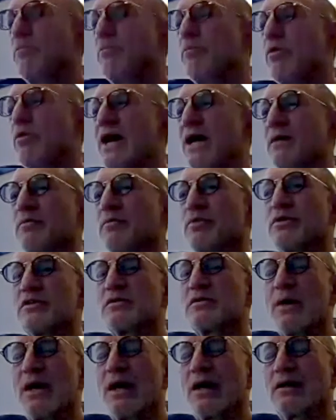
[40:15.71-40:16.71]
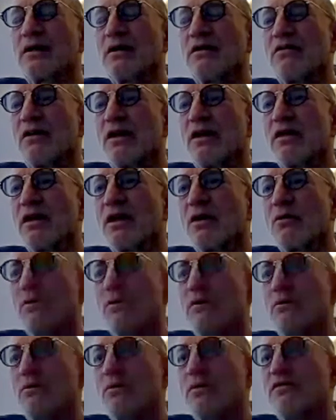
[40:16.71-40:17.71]
brand perspective, I think
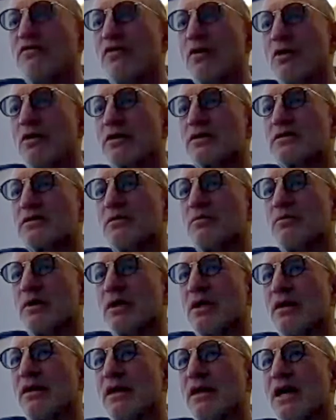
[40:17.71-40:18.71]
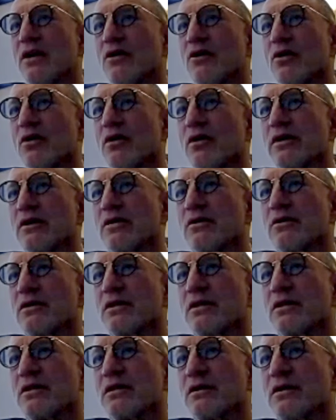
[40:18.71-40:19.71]
we focused a bit on that earlier
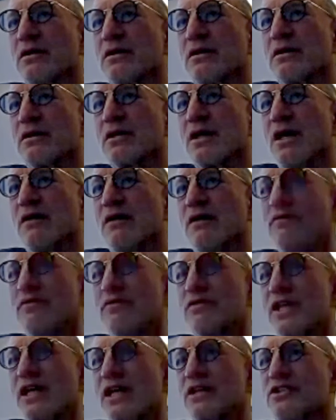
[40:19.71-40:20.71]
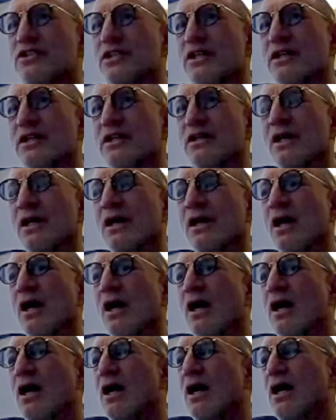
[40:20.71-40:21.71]
in the conversation.
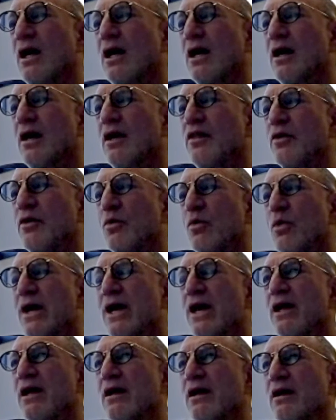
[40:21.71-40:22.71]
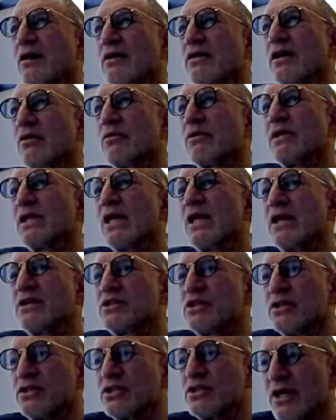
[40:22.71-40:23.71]
The way their
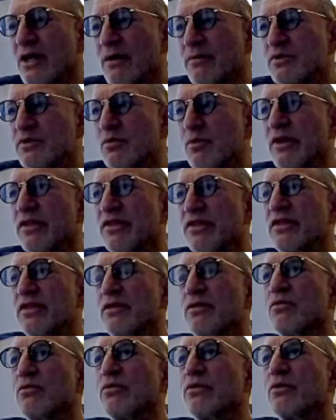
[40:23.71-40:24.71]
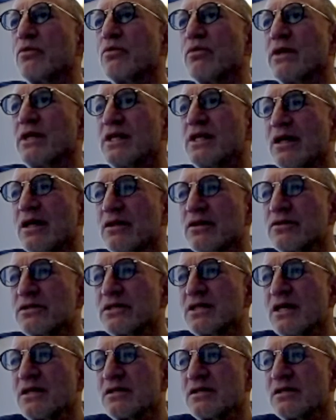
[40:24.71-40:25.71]
relationships with the retailers
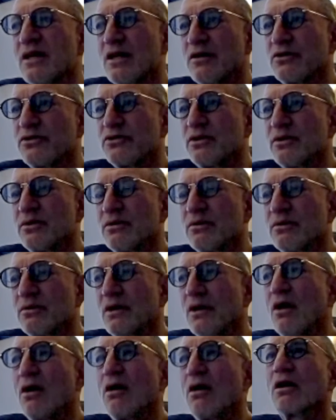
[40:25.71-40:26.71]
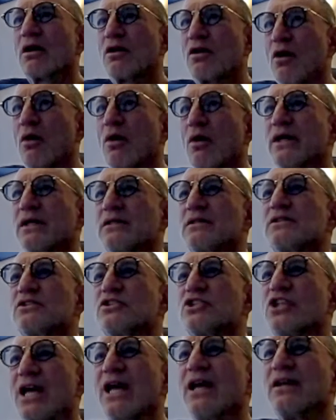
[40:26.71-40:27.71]
they sell to are going to
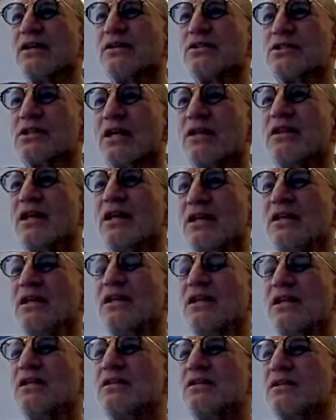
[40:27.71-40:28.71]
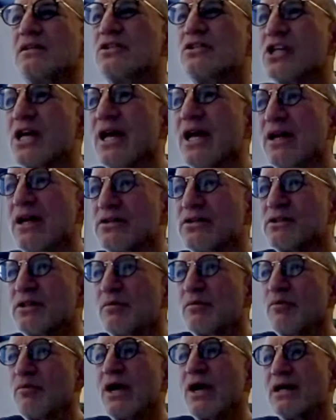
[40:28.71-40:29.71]
change, and they need to change. The
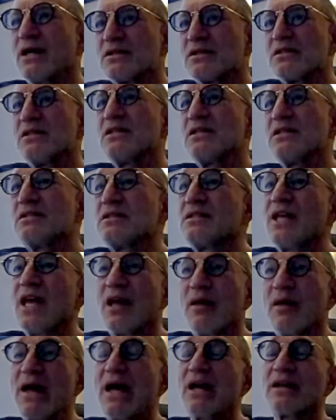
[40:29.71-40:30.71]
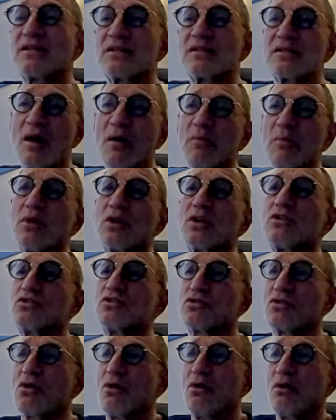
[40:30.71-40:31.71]
brands need to take back some
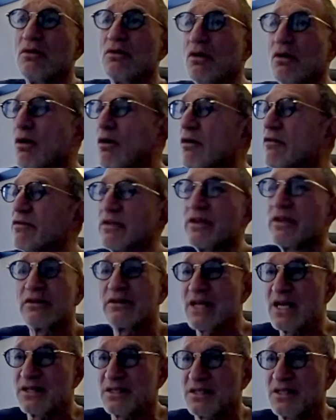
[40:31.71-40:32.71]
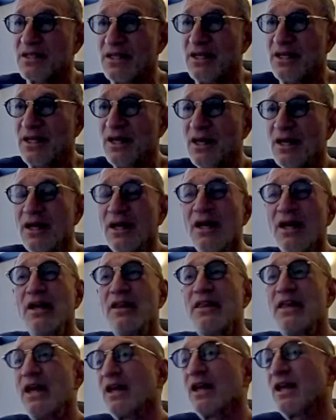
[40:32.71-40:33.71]
control over their destiny.
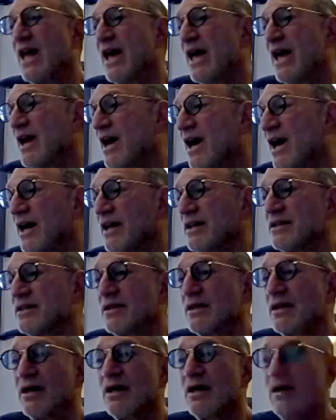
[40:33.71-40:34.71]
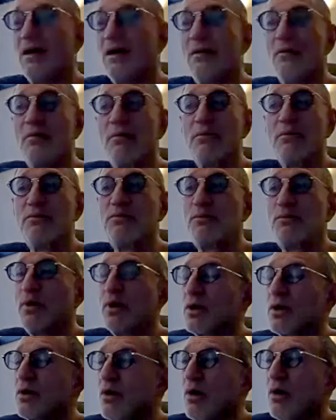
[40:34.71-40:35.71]
They cannot
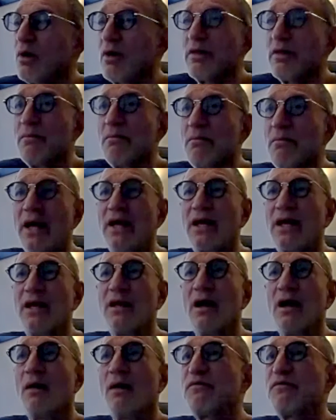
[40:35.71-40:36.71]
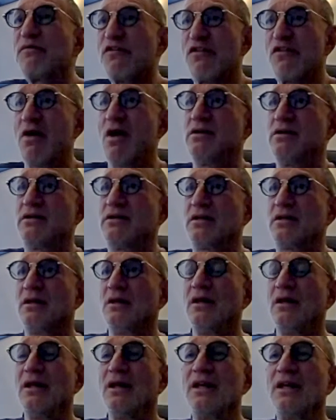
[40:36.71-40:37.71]
put all the money up front
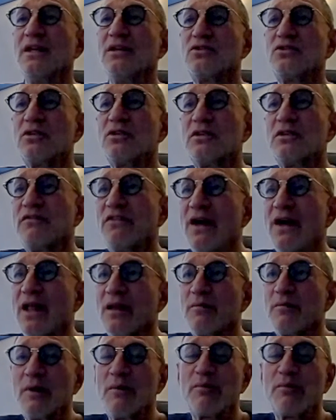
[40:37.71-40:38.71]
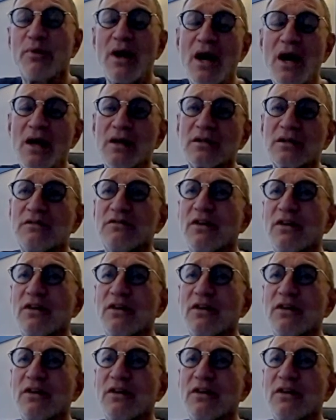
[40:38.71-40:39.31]
into development, product